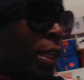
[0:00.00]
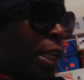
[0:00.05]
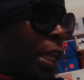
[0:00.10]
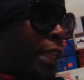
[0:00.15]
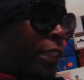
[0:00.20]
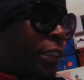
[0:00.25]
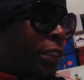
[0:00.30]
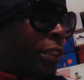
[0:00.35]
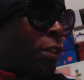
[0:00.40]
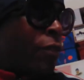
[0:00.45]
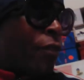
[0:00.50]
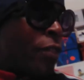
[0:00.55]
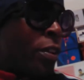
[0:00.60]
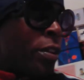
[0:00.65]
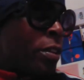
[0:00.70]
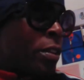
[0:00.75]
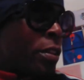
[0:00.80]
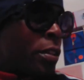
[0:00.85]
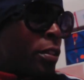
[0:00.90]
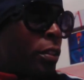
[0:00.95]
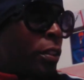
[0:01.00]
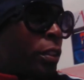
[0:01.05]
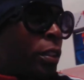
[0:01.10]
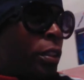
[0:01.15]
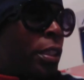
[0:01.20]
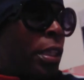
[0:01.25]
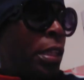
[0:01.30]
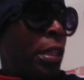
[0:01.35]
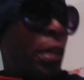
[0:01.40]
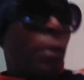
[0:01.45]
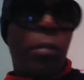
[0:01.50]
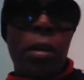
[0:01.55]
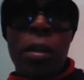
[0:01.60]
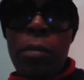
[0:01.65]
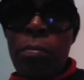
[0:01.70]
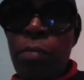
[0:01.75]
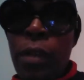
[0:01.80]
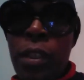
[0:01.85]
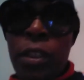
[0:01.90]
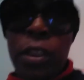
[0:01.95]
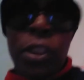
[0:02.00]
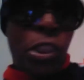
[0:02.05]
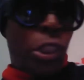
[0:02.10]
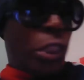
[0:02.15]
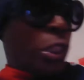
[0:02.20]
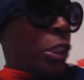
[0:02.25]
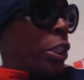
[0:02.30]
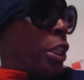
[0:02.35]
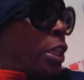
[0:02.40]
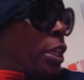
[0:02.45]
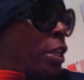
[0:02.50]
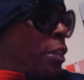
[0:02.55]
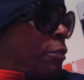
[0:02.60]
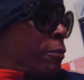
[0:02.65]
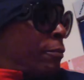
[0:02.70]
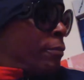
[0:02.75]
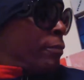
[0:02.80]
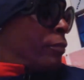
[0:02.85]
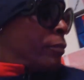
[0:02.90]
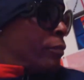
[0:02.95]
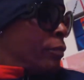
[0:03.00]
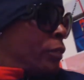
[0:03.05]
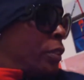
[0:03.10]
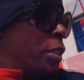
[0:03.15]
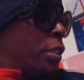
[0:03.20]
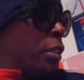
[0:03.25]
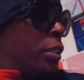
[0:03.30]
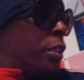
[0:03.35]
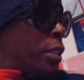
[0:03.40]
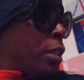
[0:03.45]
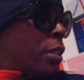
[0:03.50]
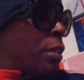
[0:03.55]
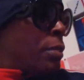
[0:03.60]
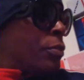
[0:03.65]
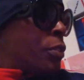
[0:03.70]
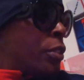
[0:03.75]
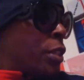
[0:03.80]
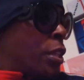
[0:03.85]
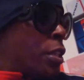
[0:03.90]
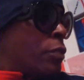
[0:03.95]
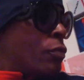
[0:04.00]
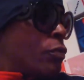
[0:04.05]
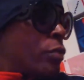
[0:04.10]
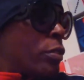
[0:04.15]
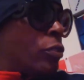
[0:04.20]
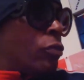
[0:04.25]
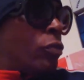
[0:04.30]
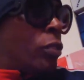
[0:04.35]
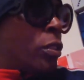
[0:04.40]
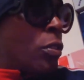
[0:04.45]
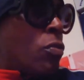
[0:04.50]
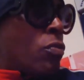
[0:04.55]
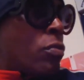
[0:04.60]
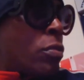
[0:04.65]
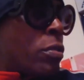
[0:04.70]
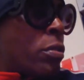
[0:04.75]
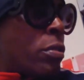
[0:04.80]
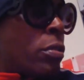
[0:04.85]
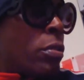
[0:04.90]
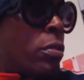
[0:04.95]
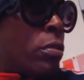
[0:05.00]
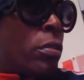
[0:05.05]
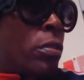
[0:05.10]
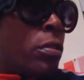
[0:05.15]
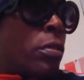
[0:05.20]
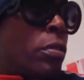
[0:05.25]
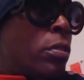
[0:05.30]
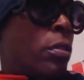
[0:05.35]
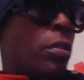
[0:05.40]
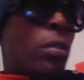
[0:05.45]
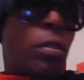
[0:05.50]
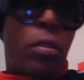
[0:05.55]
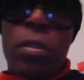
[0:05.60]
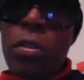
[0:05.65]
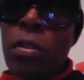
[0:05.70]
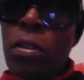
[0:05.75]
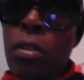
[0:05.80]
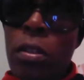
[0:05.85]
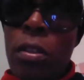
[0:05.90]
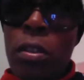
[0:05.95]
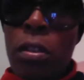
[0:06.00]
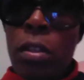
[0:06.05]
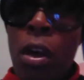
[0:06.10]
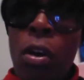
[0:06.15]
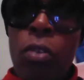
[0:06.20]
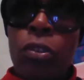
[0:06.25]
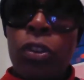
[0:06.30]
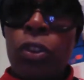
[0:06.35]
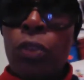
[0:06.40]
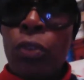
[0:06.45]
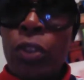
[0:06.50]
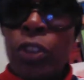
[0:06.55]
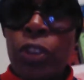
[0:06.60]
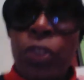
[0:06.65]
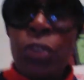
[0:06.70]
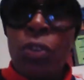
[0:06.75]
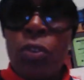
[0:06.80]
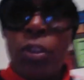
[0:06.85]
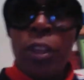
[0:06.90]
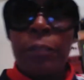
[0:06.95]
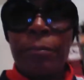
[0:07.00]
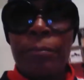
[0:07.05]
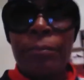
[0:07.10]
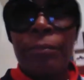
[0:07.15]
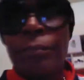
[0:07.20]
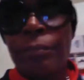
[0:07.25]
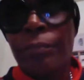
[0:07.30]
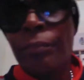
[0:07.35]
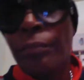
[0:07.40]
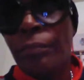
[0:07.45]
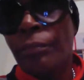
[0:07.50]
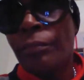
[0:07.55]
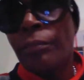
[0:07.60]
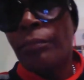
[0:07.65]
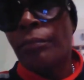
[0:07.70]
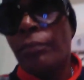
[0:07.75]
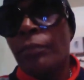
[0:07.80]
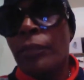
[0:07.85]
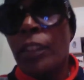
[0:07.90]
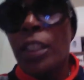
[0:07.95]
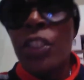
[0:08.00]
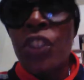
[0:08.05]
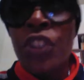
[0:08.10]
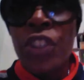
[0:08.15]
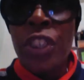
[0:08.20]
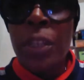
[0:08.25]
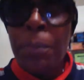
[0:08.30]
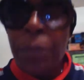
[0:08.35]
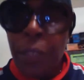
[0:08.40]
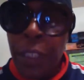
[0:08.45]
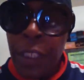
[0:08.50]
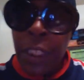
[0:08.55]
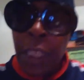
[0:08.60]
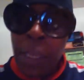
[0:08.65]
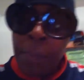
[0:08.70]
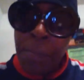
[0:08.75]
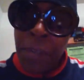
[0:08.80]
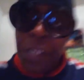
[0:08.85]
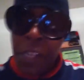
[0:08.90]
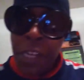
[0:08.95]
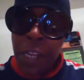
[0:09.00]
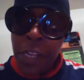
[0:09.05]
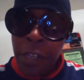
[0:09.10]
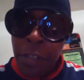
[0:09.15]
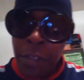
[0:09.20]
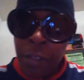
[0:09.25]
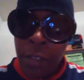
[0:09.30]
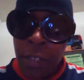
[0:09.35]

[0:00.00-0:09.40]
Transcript: Latifah. It ain't nothing but a bunch of shit. You understand what I'm saying? Real so. Long story short, it's cheaper to keep a nigga.